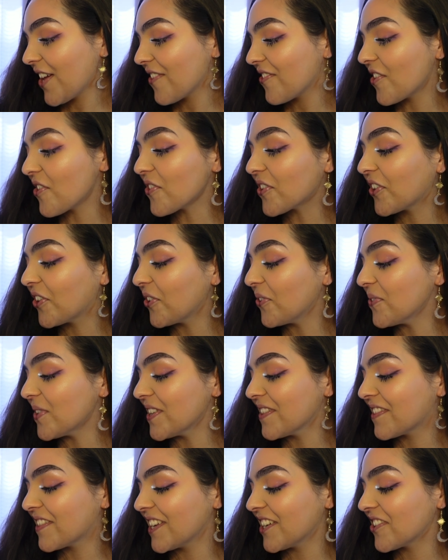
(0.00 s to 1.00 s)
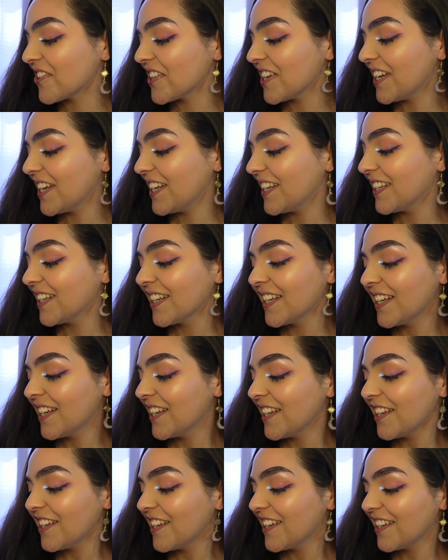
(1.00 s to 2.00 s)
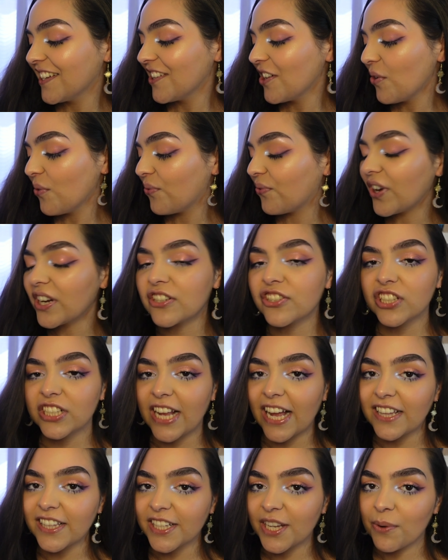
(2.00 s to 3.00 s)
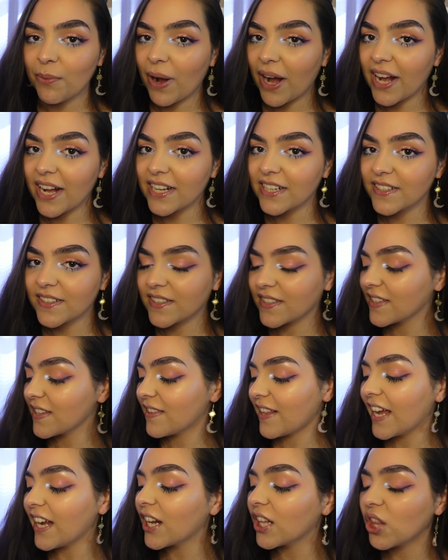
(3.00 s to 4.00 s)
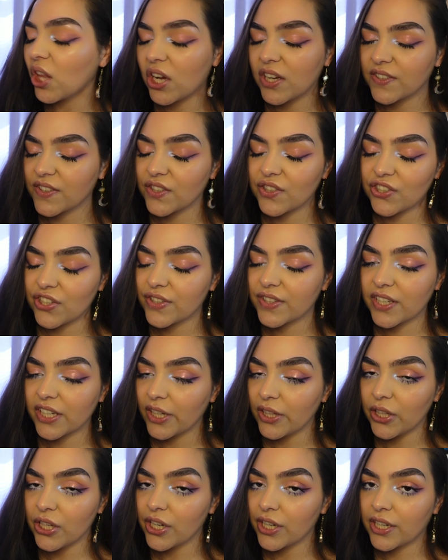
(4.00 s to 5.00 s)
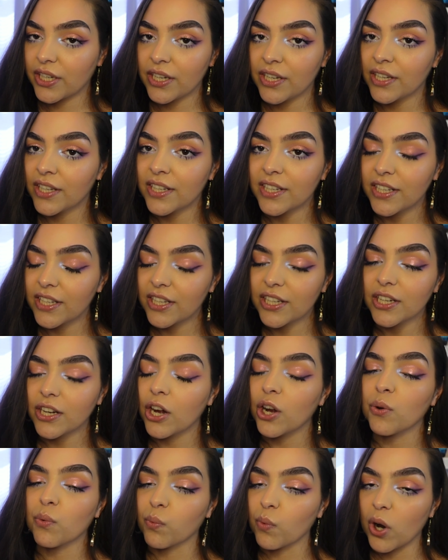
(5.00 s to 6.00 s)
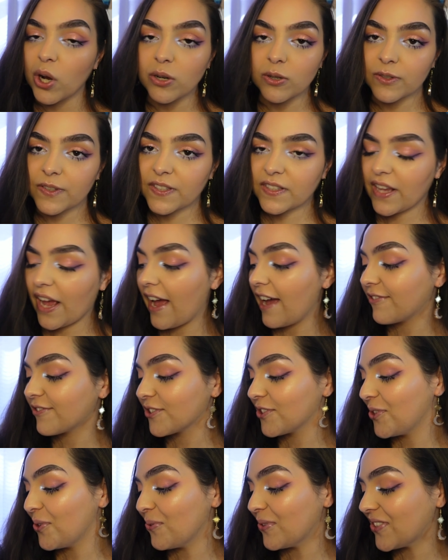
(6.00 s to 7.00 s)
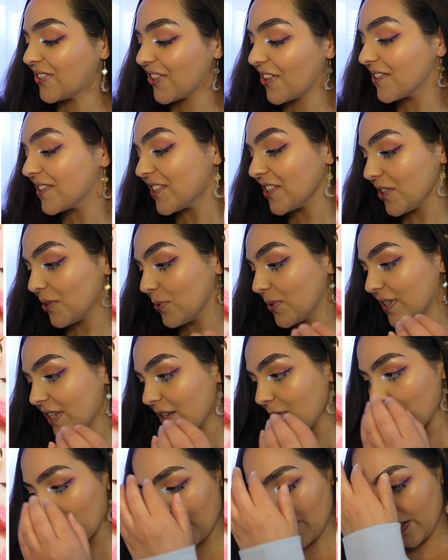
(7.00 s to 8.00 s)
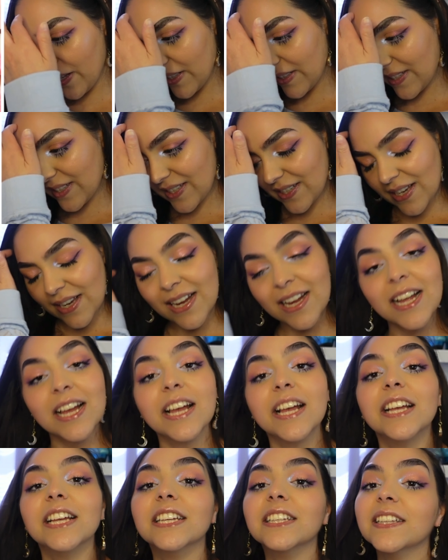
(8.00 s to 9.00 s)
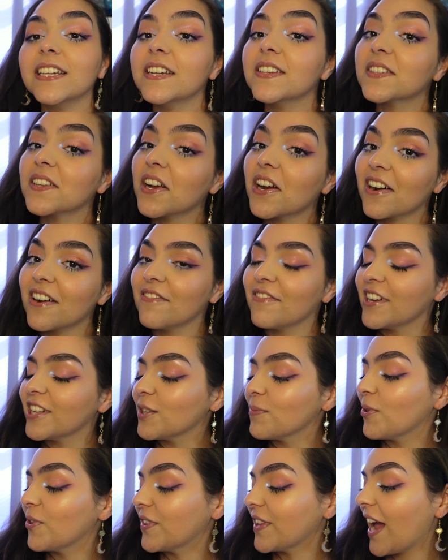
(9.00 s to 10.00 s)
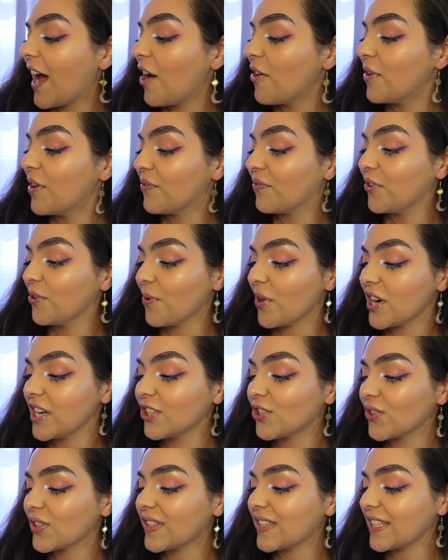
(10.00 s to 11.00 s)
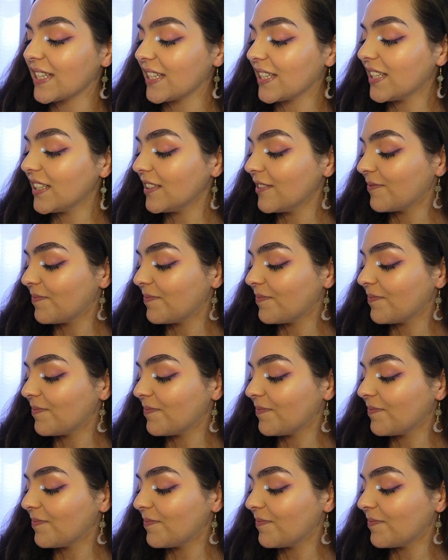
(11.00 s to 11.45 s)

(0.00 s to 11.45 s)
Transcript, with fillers: they're cute in theory functionality wise, that gloss is just gonna look gross after you start to use it, but these are available now if you are interested.